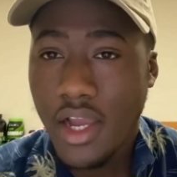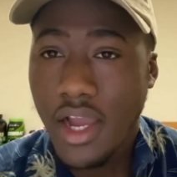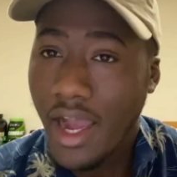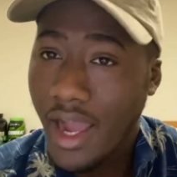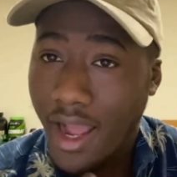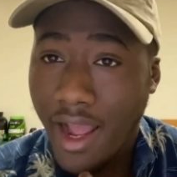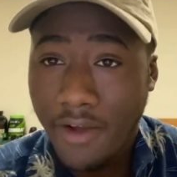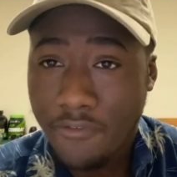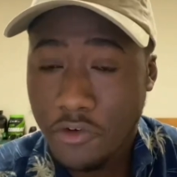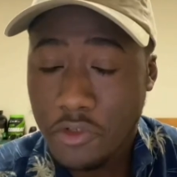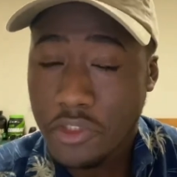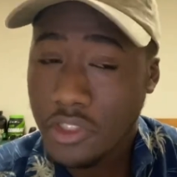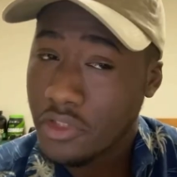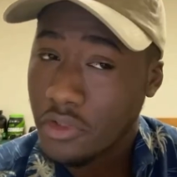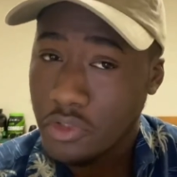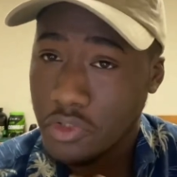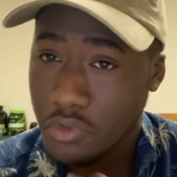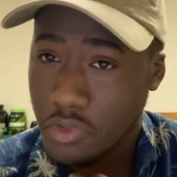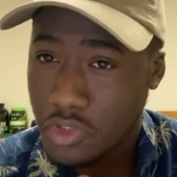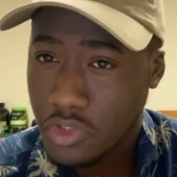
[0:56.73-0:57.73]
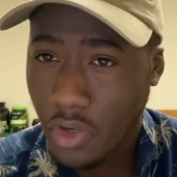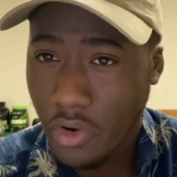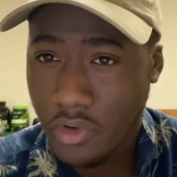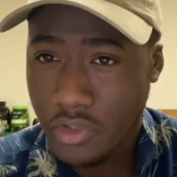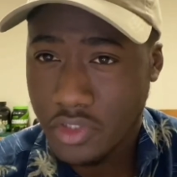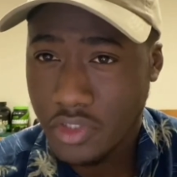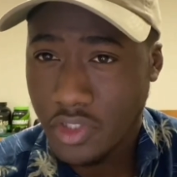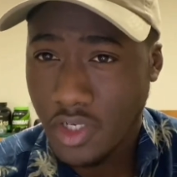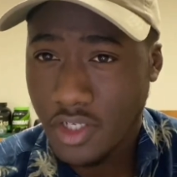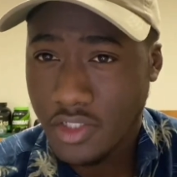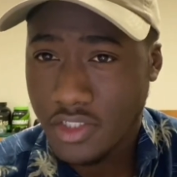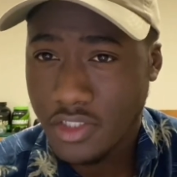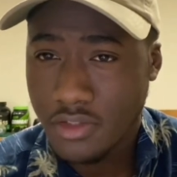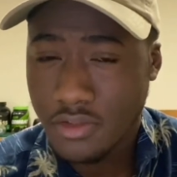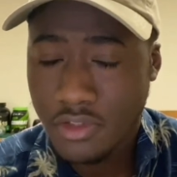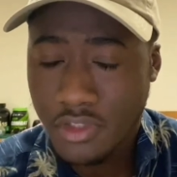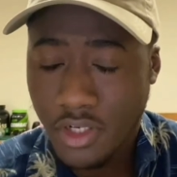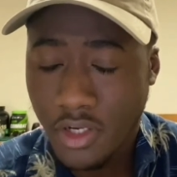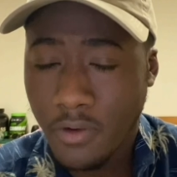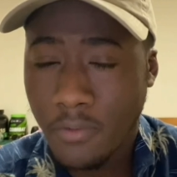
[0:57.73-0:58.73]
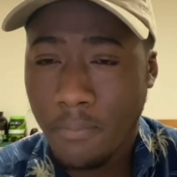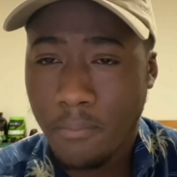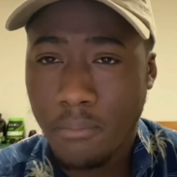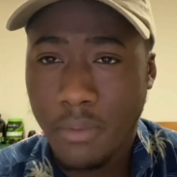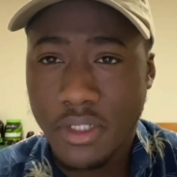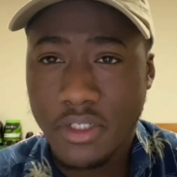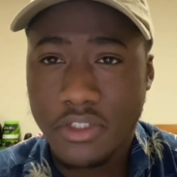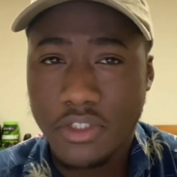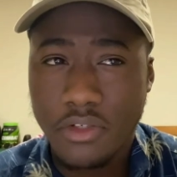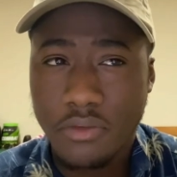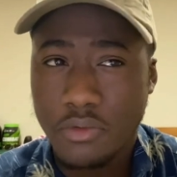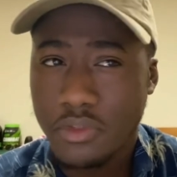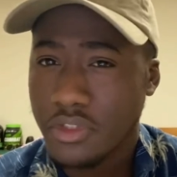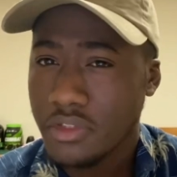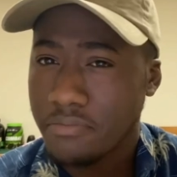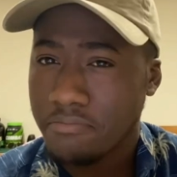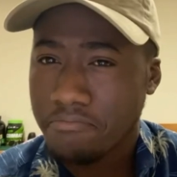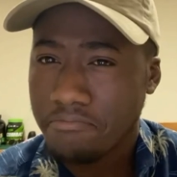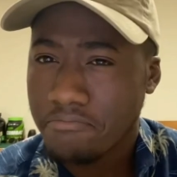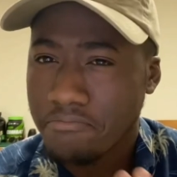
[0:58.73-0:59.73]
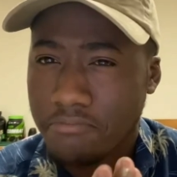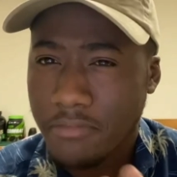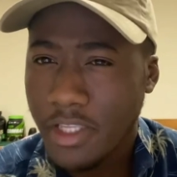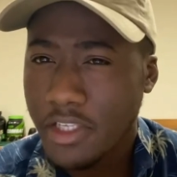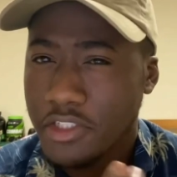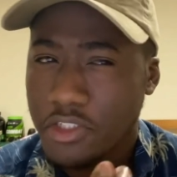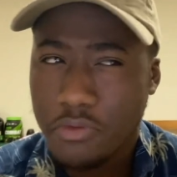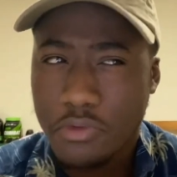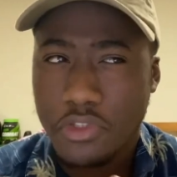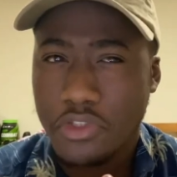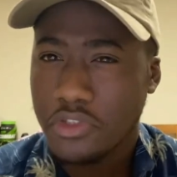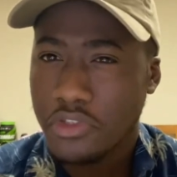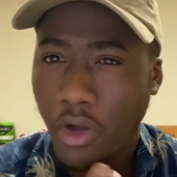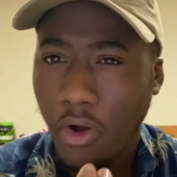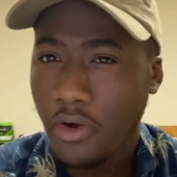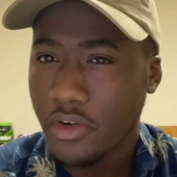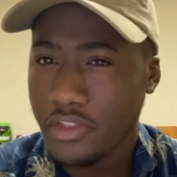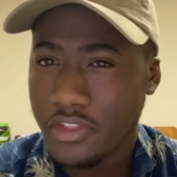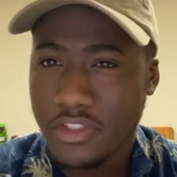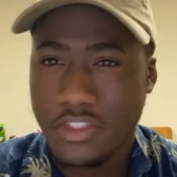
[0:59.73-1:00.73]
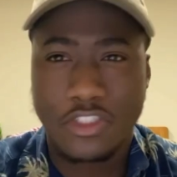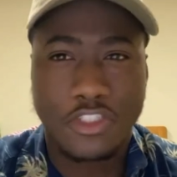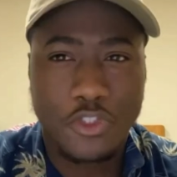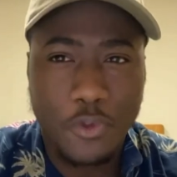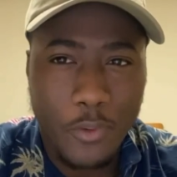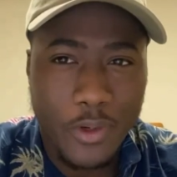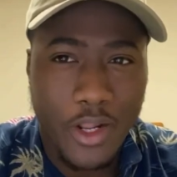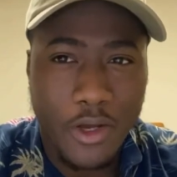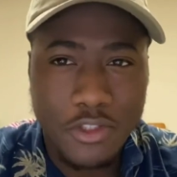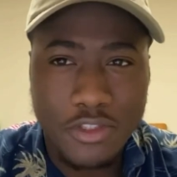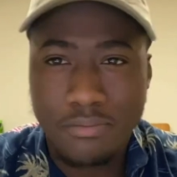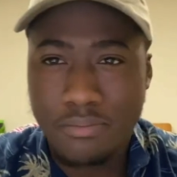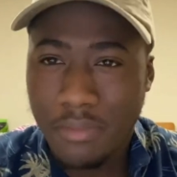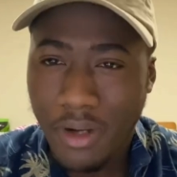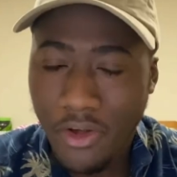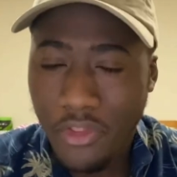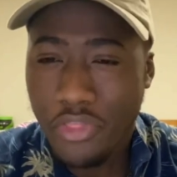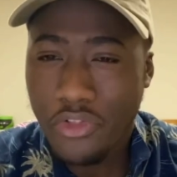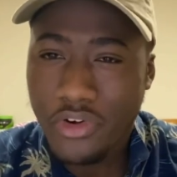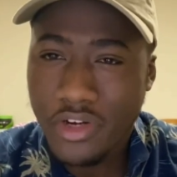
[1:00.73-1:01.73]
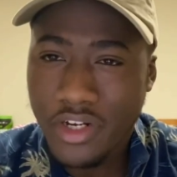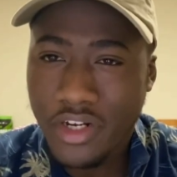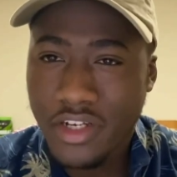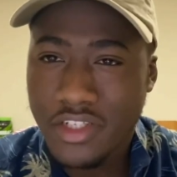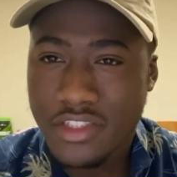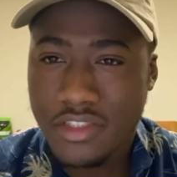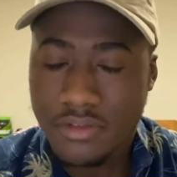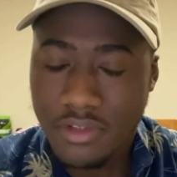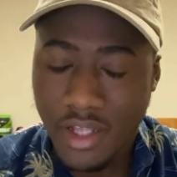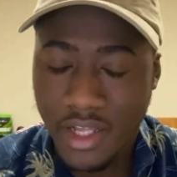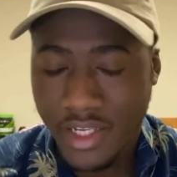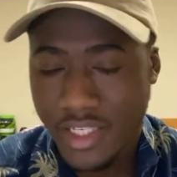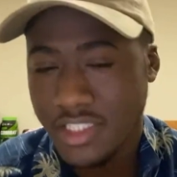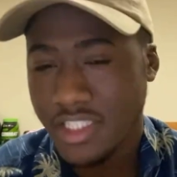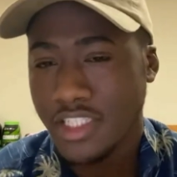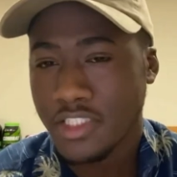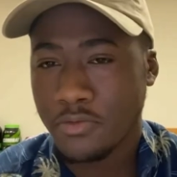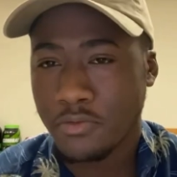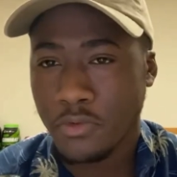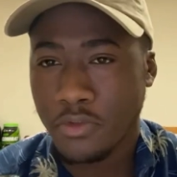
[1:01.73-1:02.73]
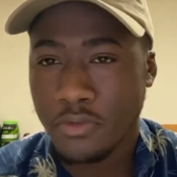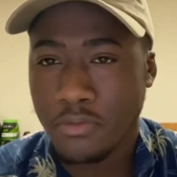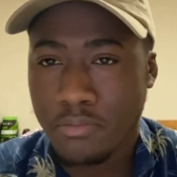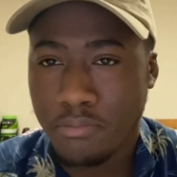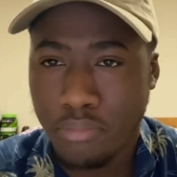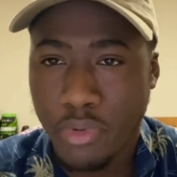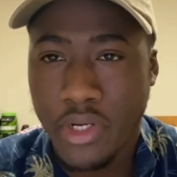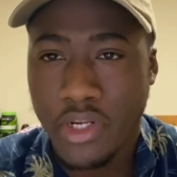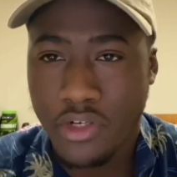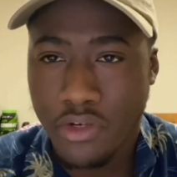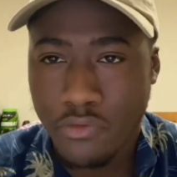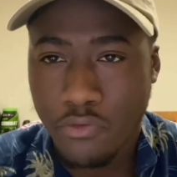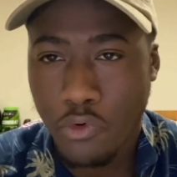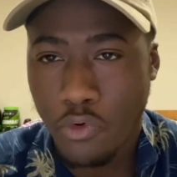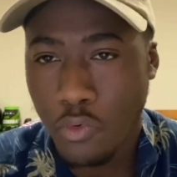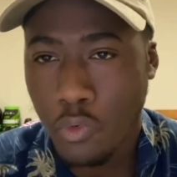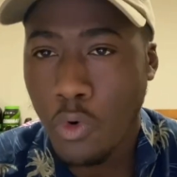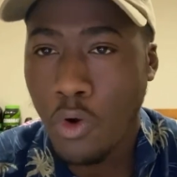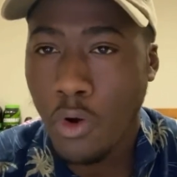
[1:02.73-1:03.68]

At first, I thought she was talking to us, but it was like she was talking to someone else other than us. I guess that's what breaking the fourth wall